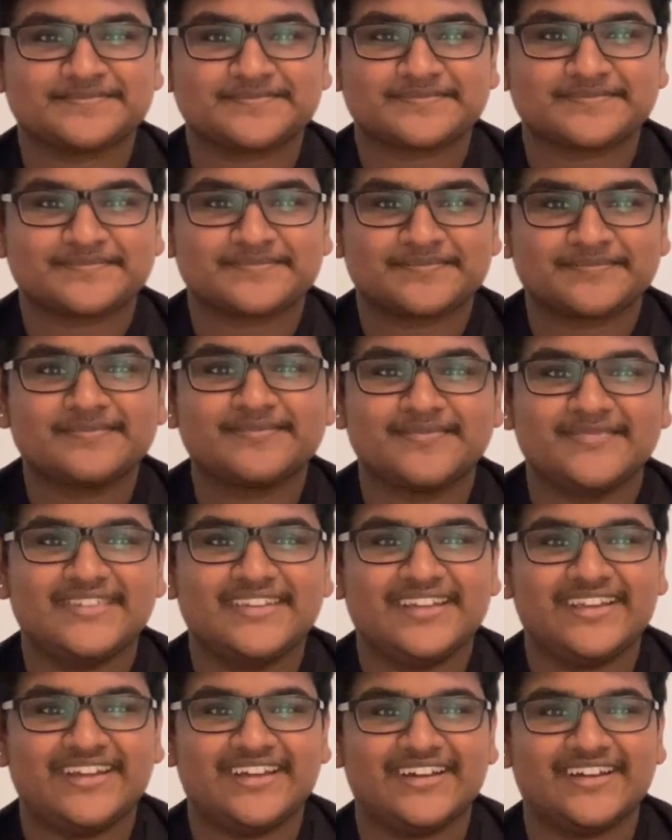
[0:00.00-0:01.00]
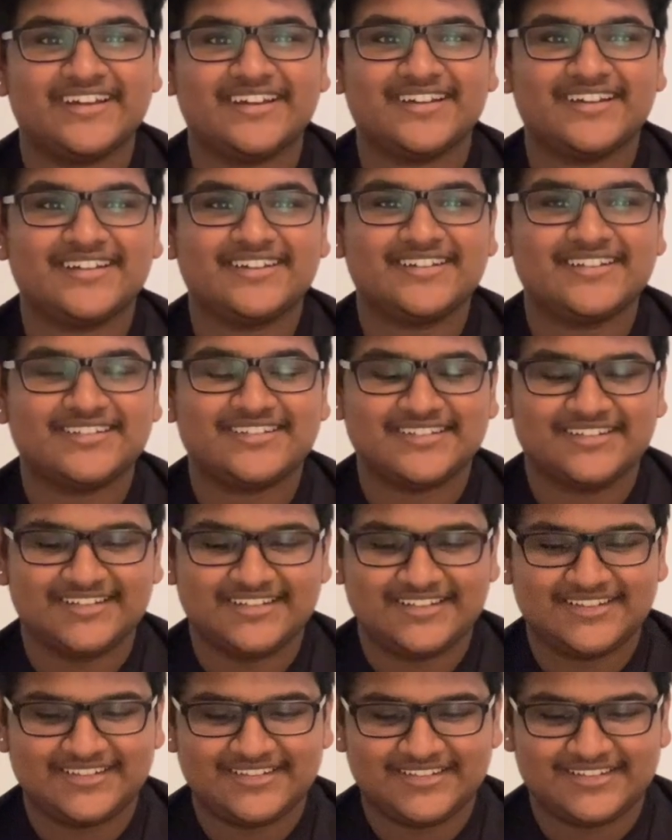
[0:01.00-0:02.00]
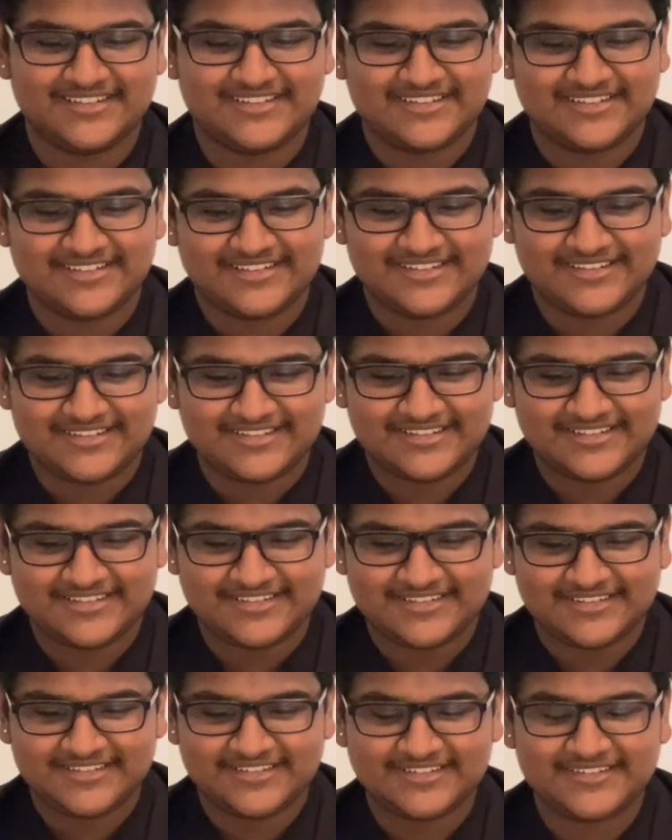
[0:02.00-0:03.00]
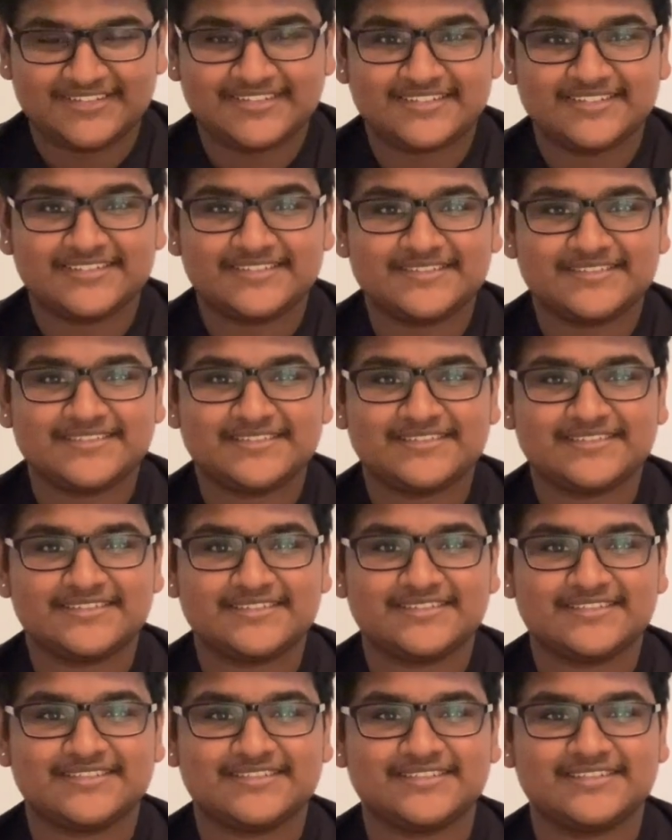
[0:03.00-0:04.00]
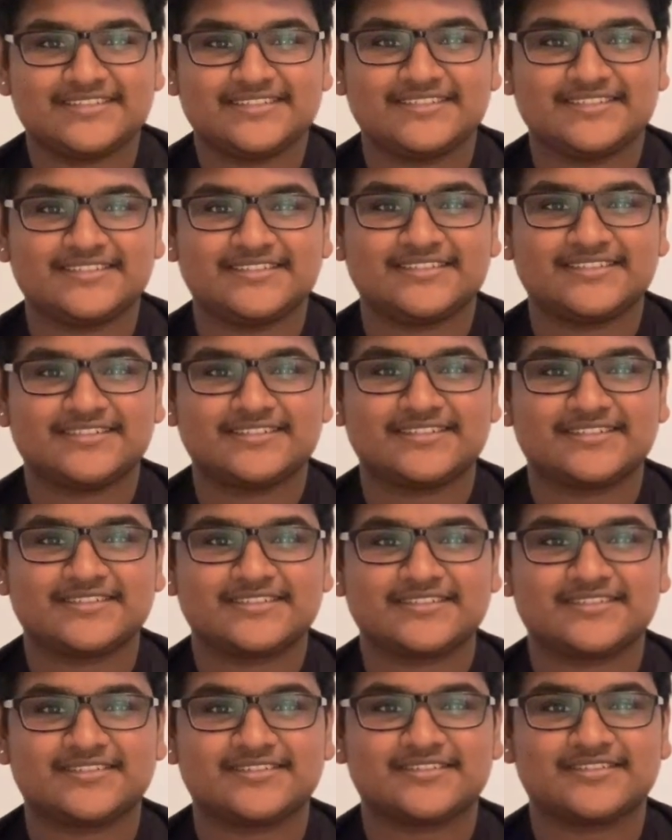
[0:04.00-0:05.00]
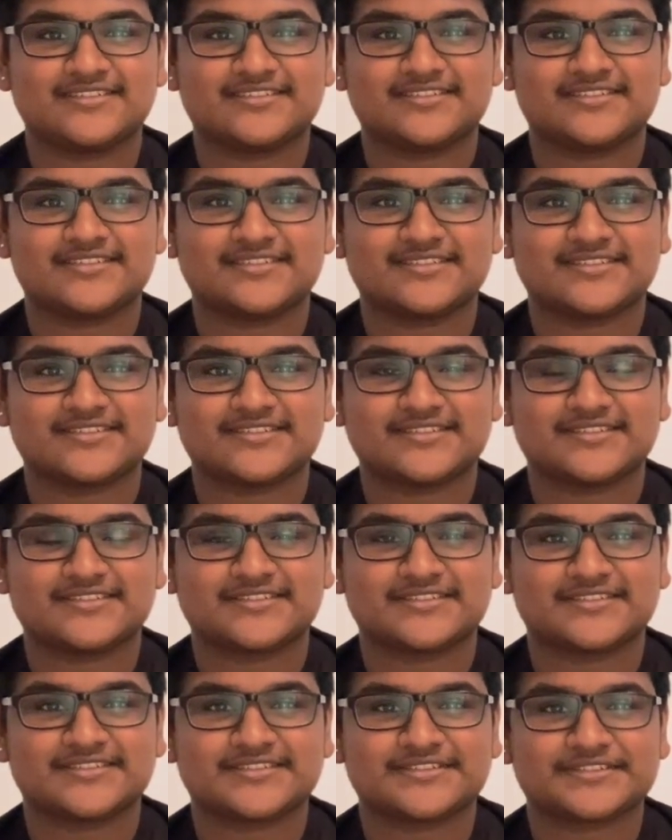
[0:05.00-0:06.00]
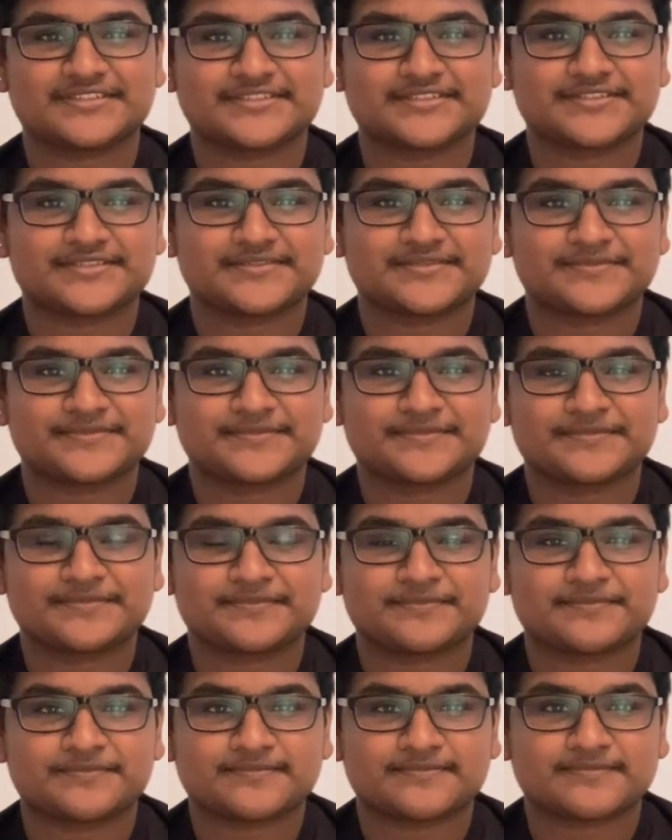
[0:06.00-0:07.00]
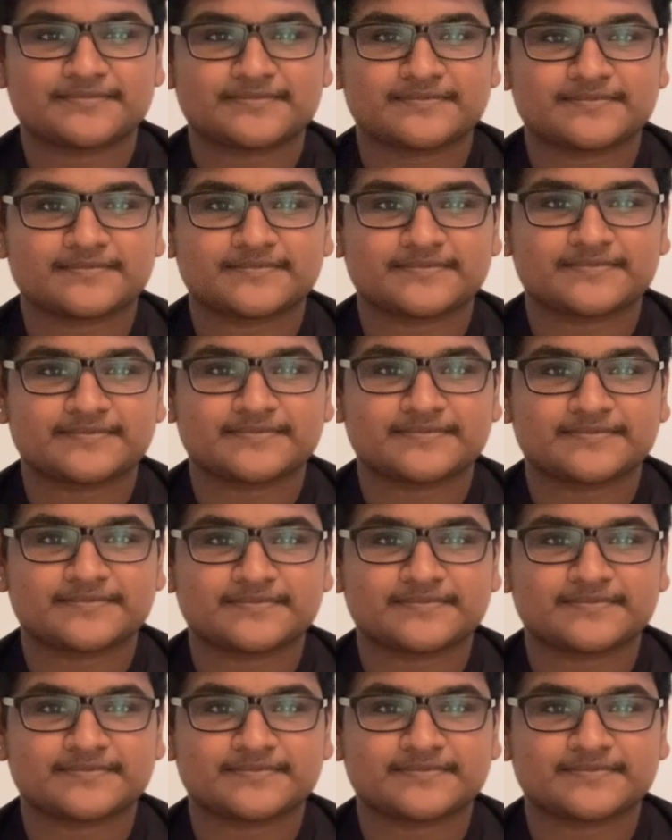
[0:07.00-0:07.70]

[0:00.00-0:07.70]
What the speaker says: No words are spoken by the person on screen.